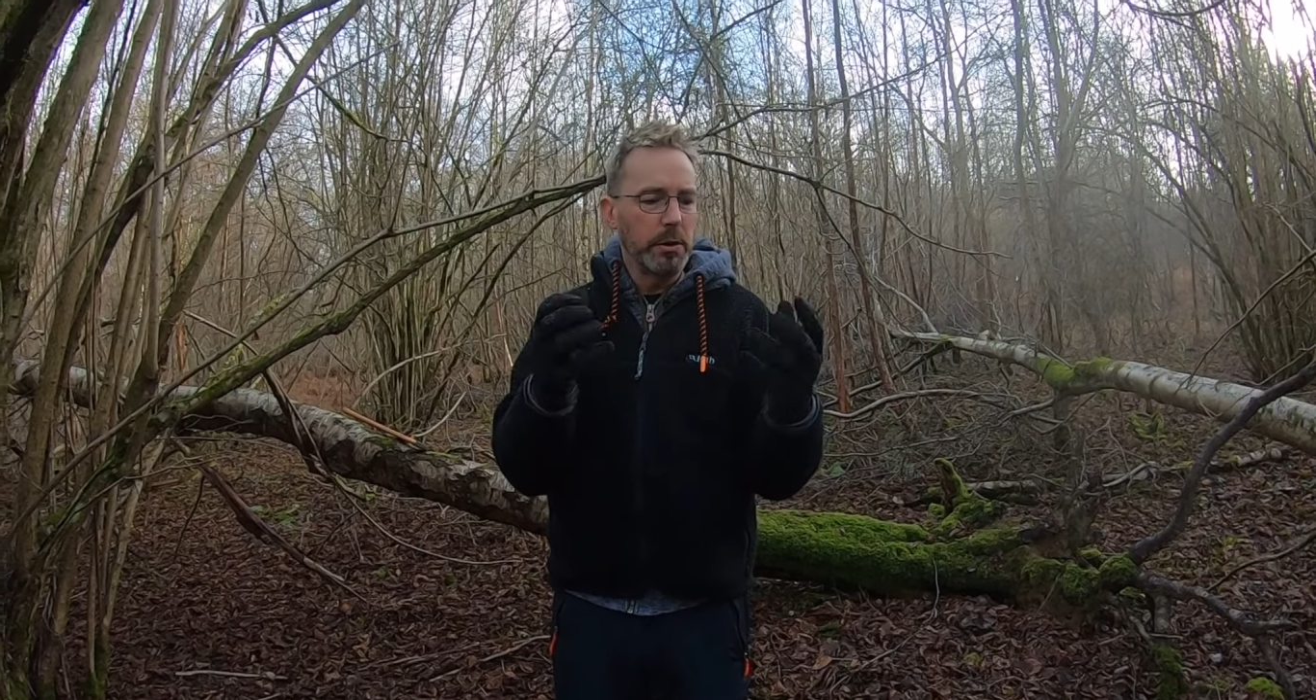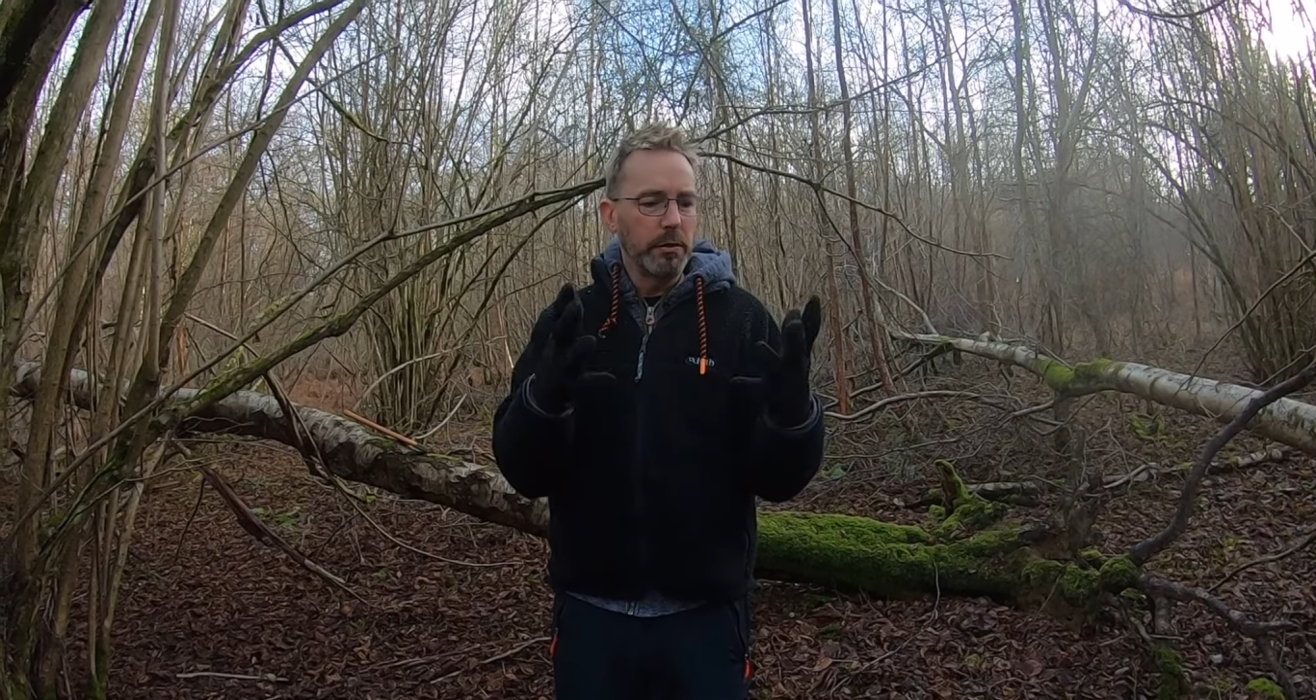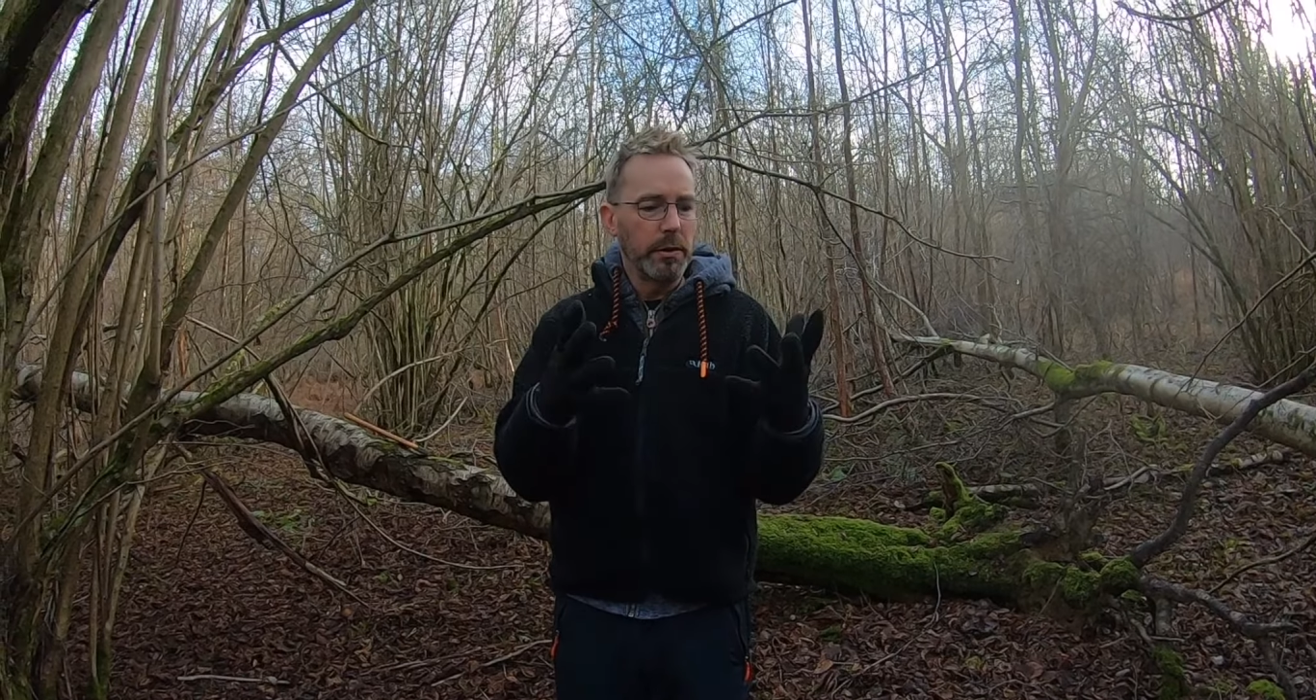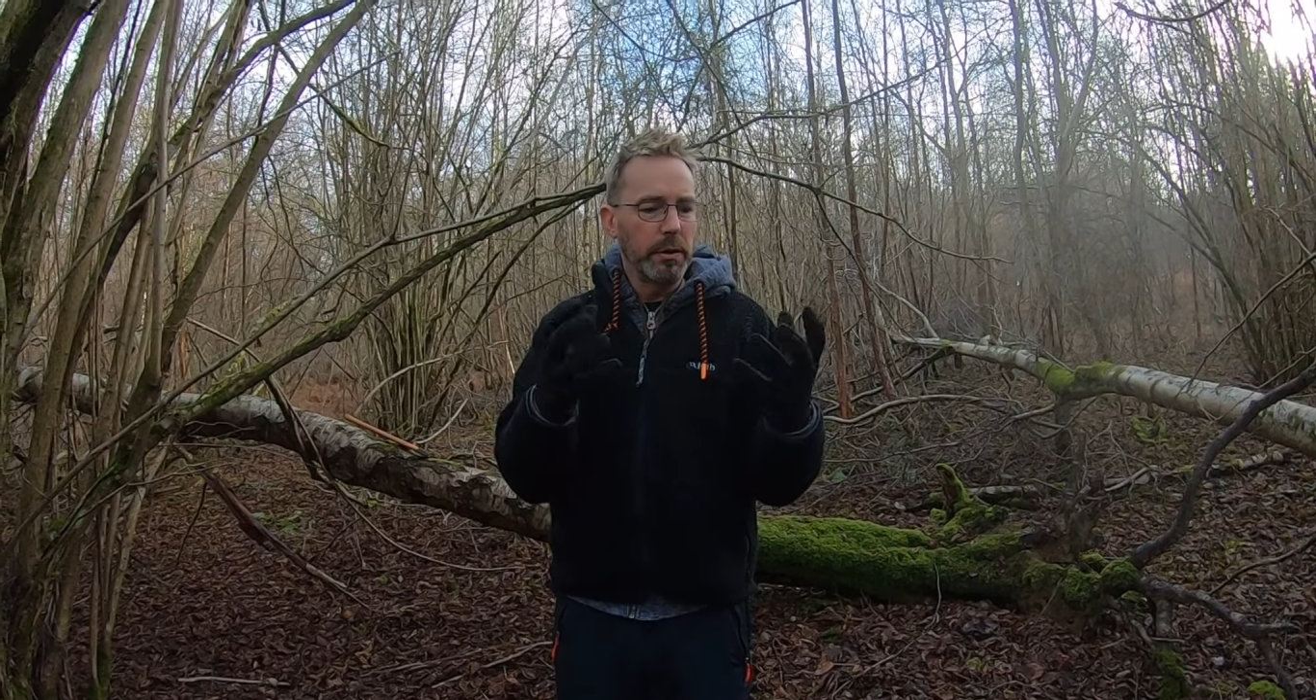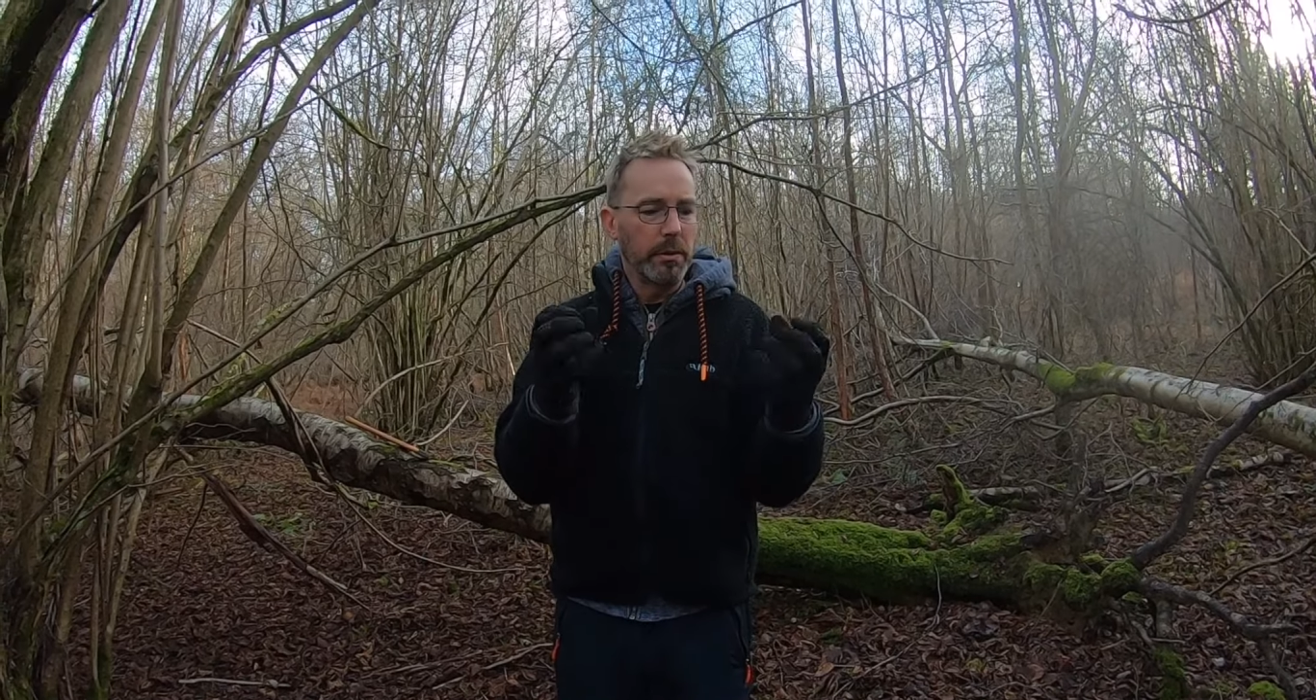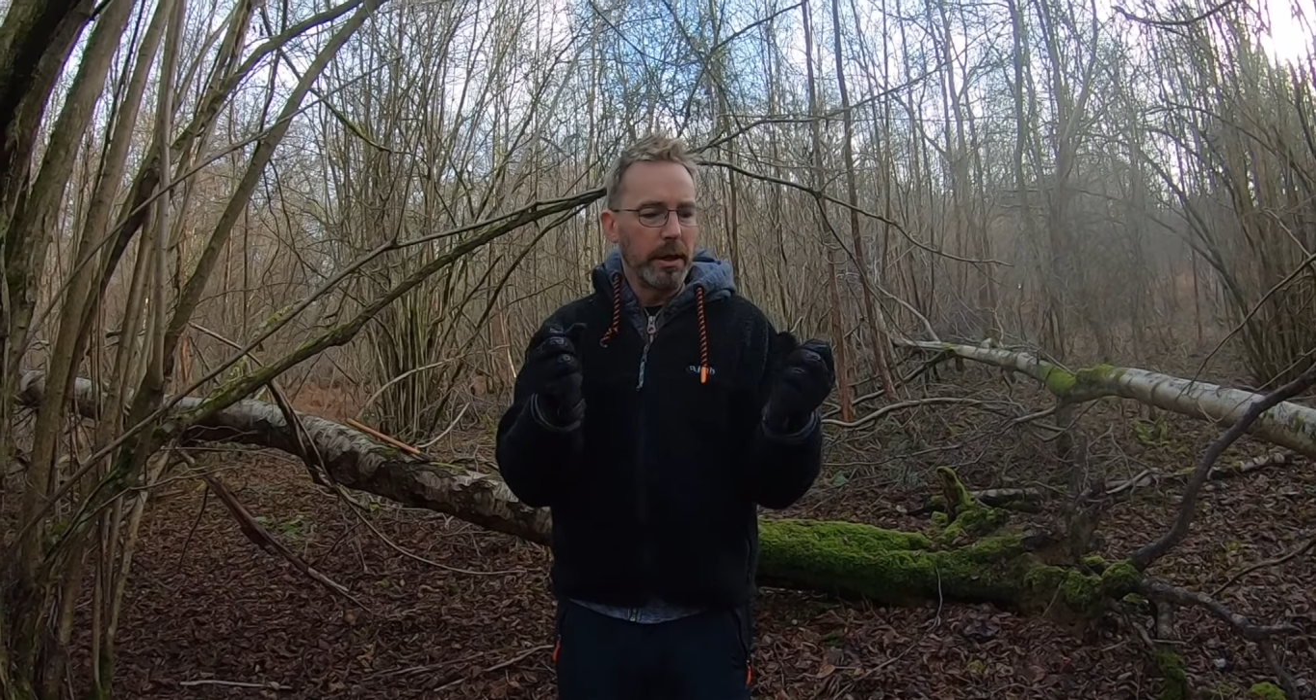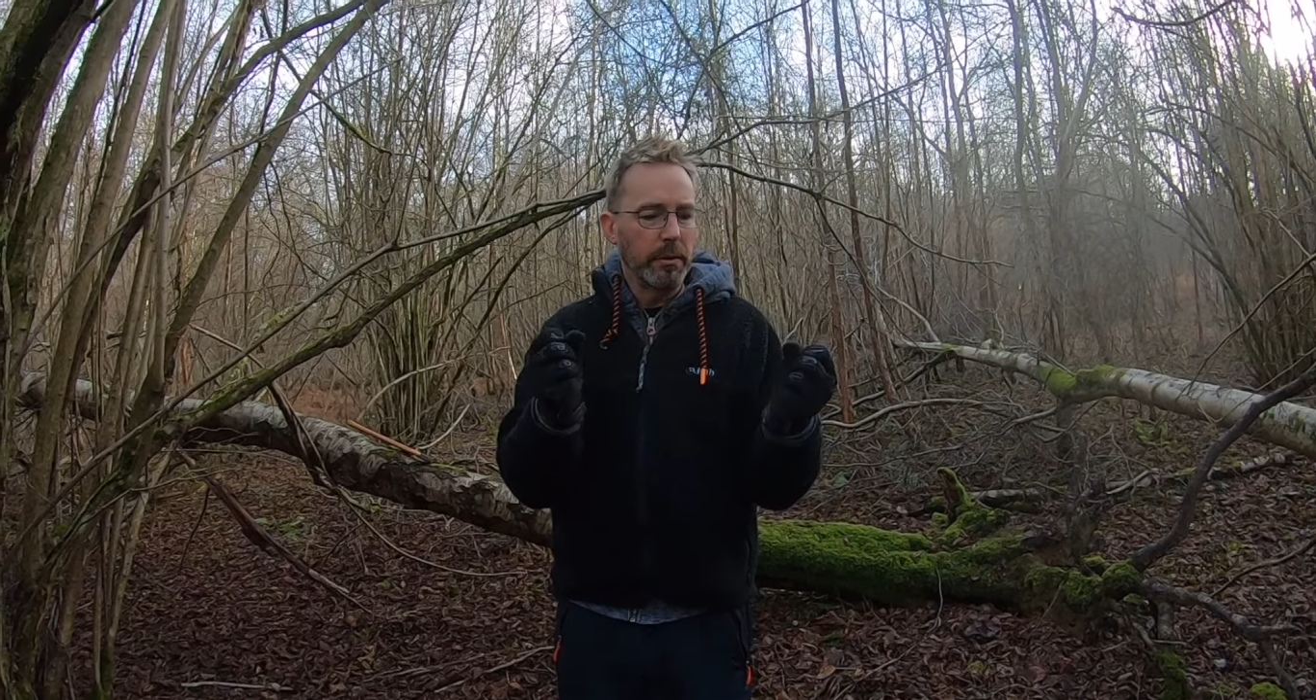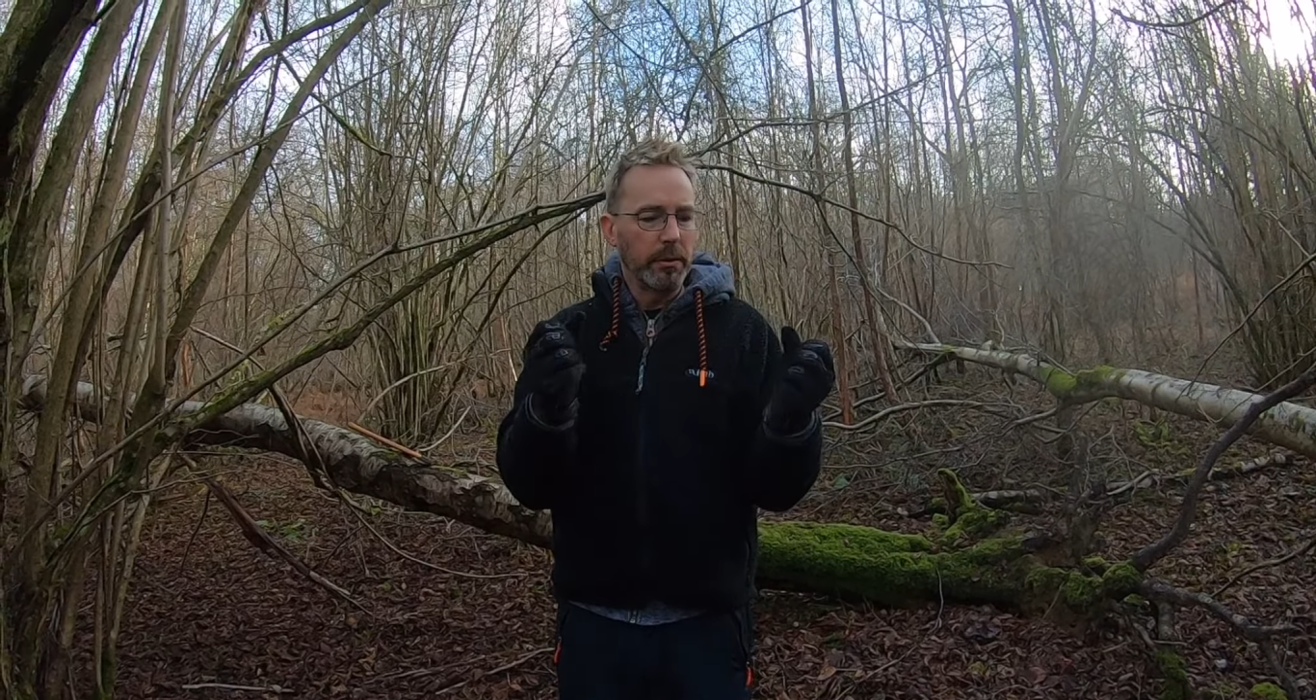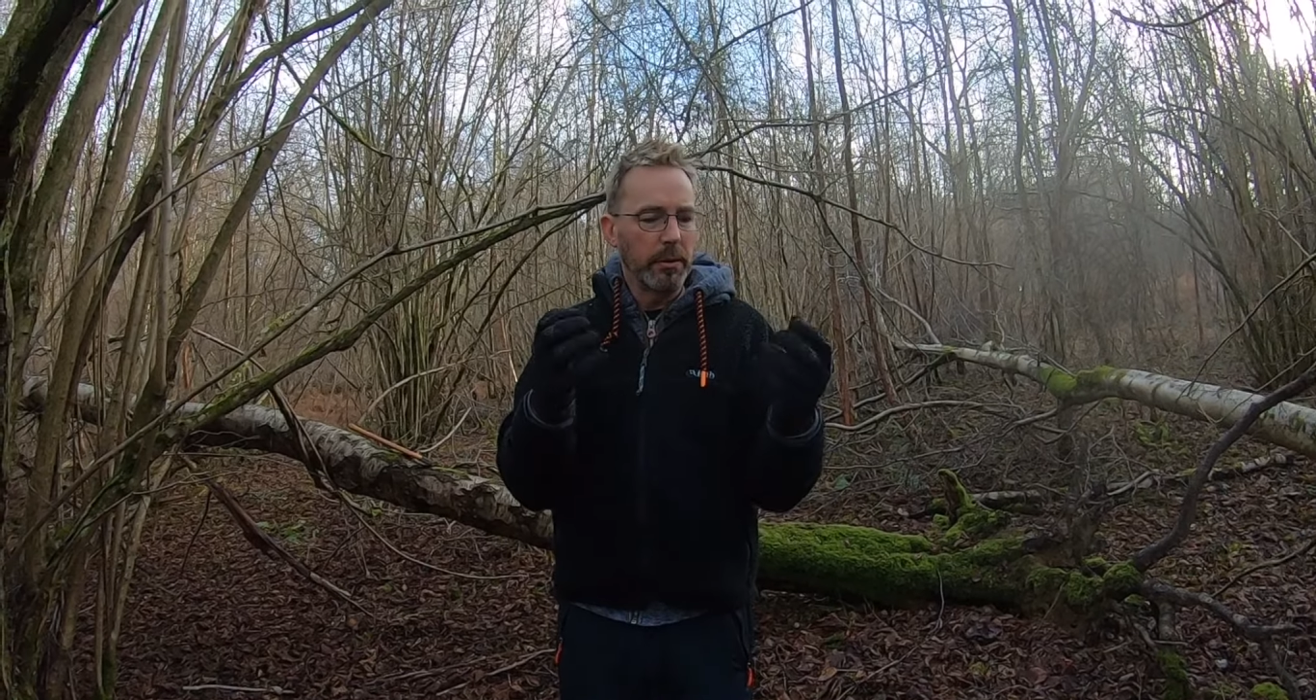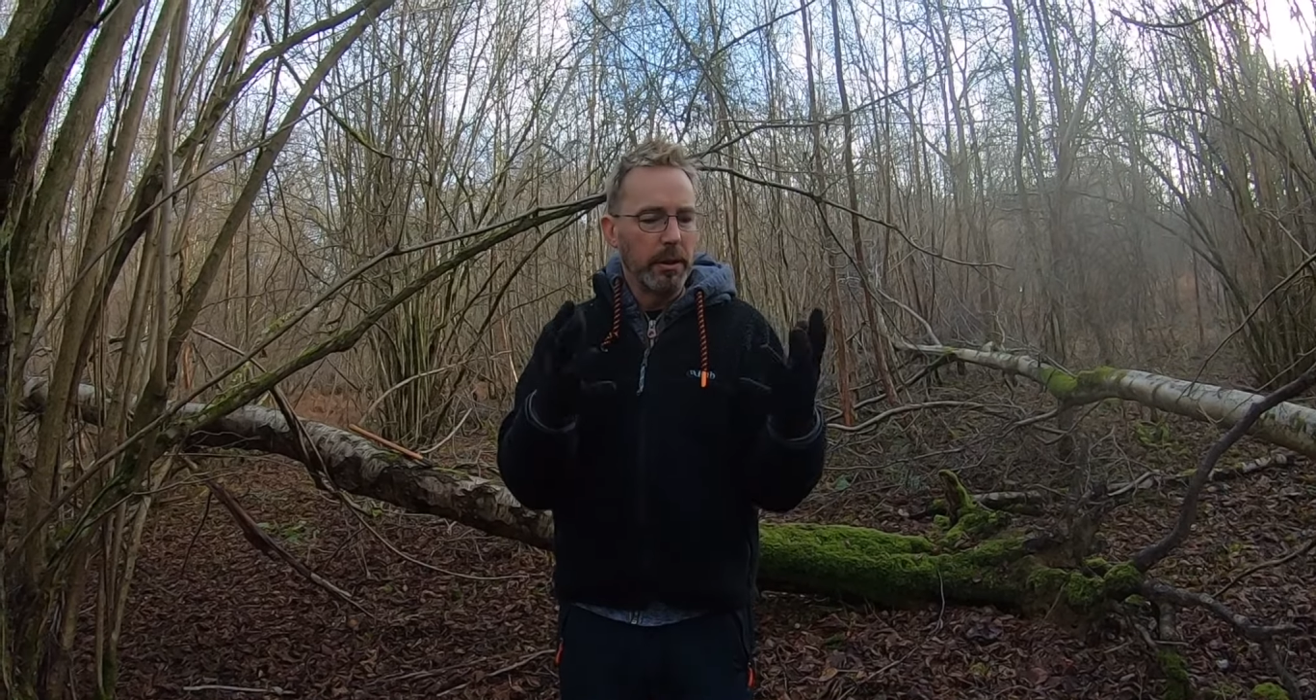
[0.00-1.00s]
moving
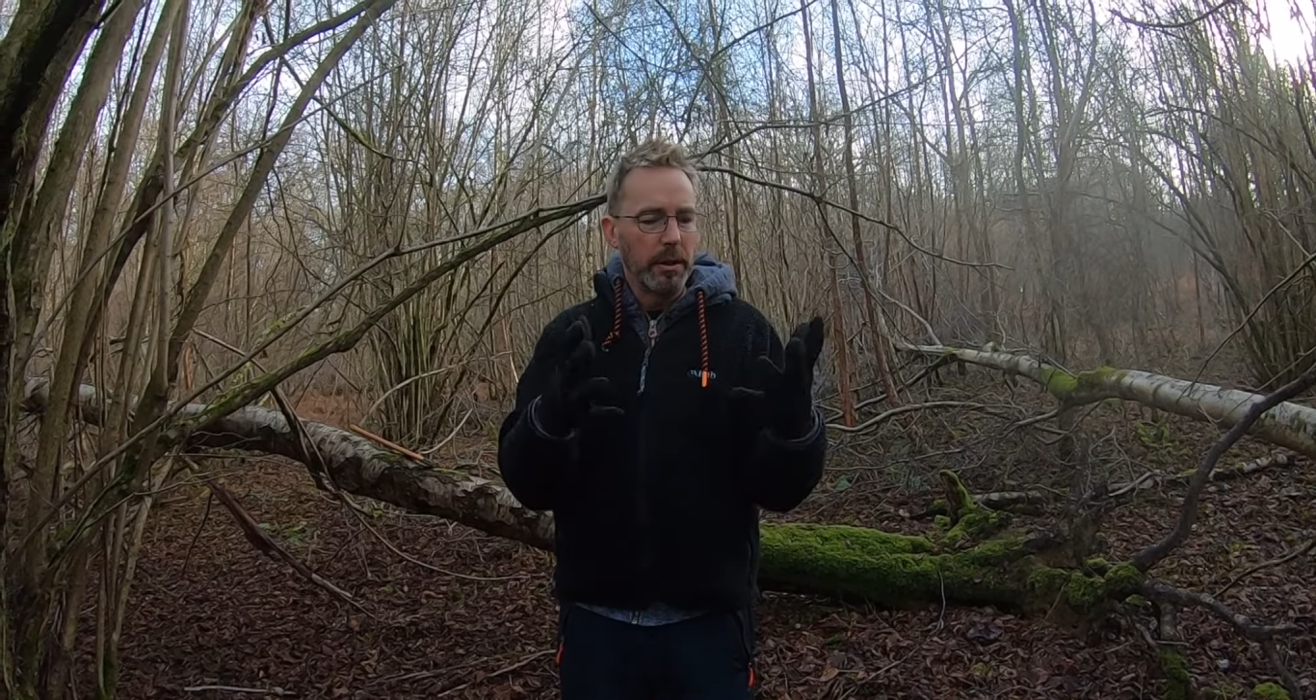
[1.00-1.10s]
around.